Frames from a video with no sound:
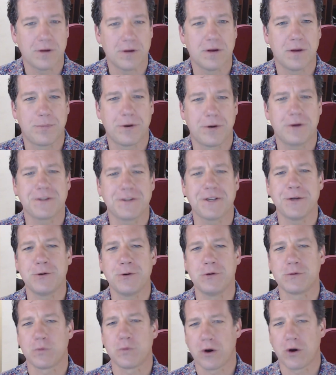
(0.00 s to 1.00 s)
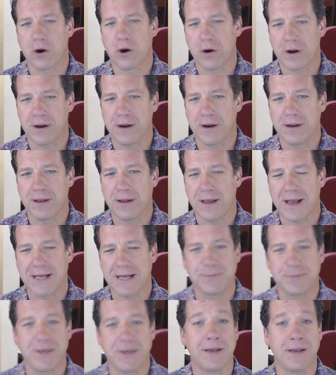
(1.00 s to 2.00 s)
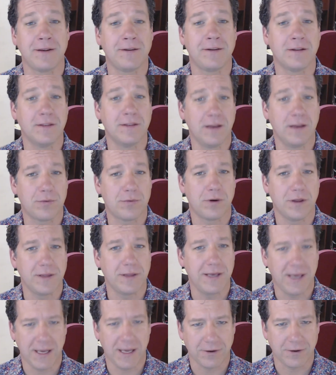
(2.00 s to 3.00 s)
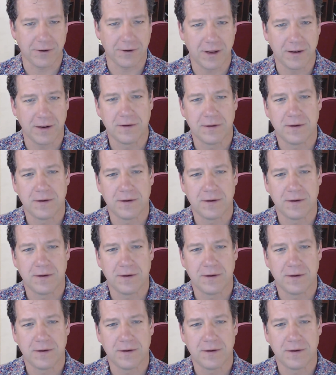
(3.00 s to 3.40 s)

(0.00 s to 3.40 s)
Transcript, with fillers: a person who is regarded as being deliberately ignorant.